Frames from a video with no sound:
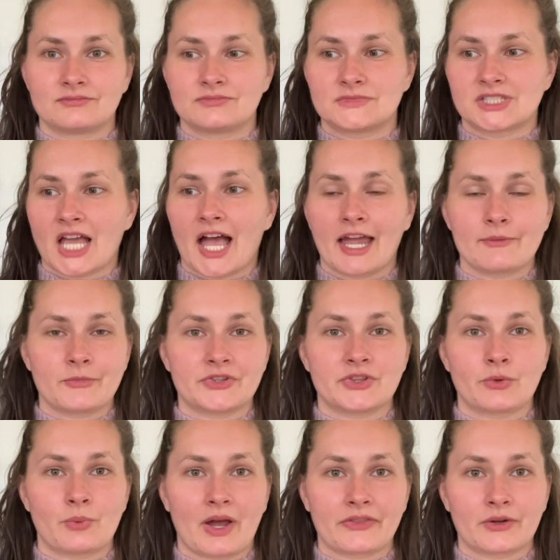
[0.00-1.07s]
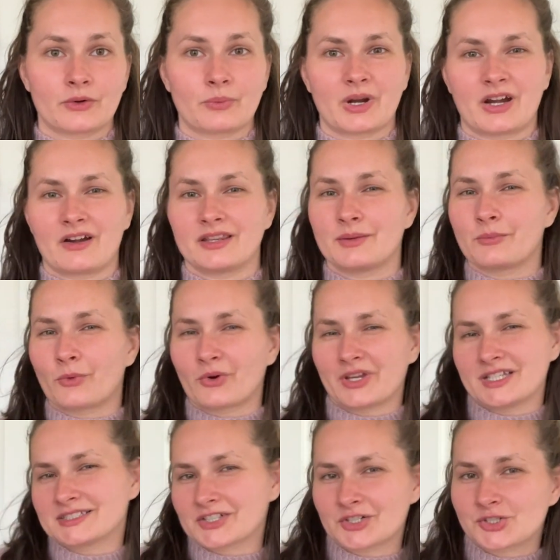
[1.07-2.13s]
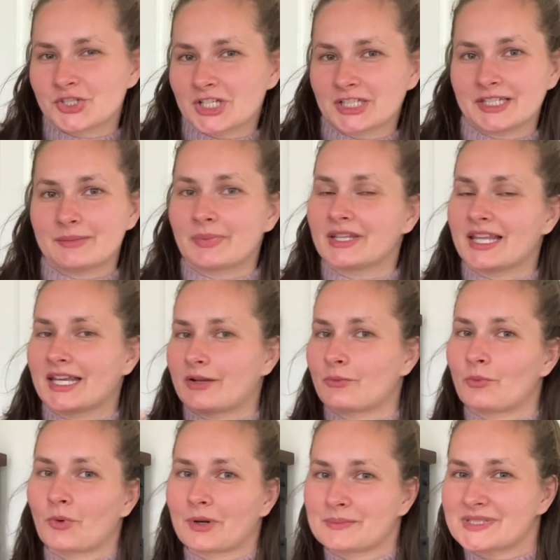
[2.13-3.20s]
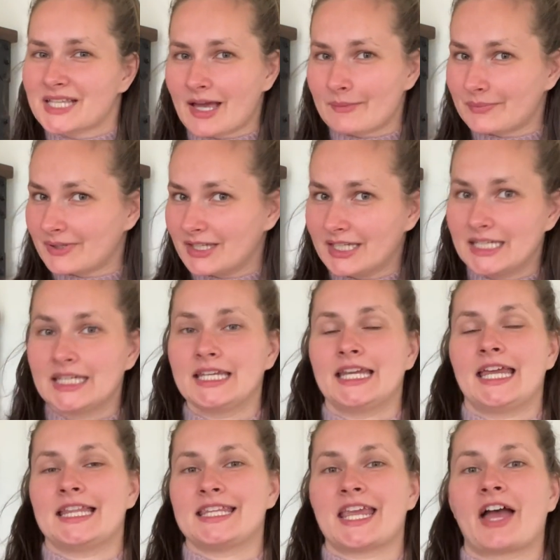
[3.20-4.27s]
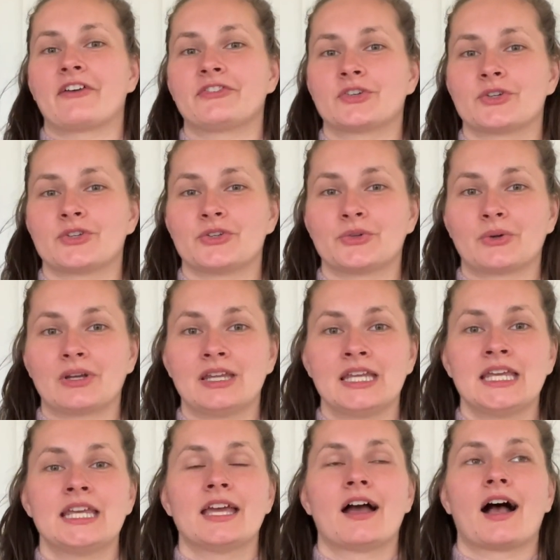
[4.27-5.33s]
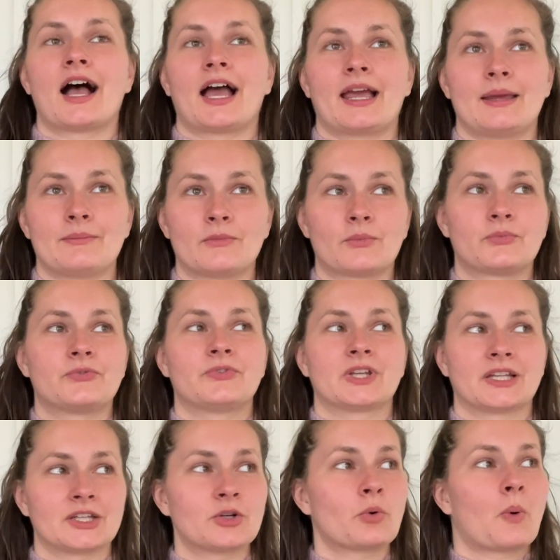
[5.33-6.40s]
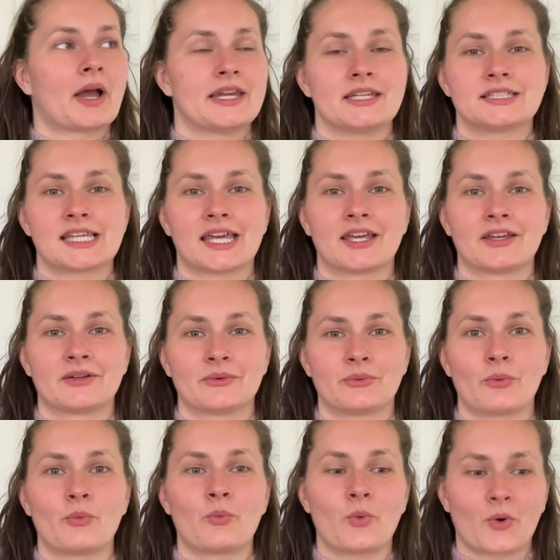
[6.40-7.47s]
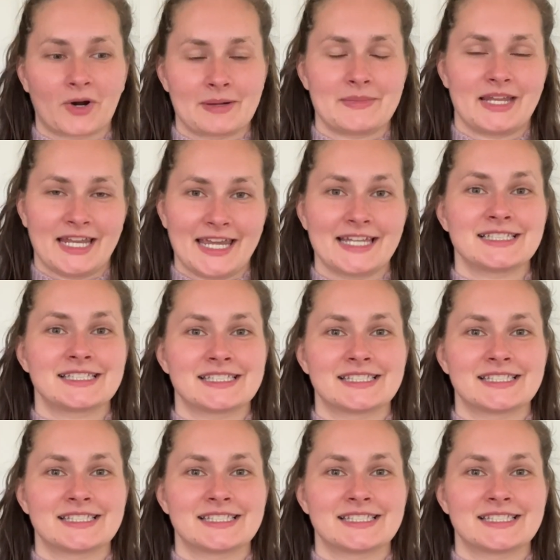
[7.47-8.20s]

time with the weather where the mornings are chilly, but then it warms up in the afternoon, I'm feeling quite warm in it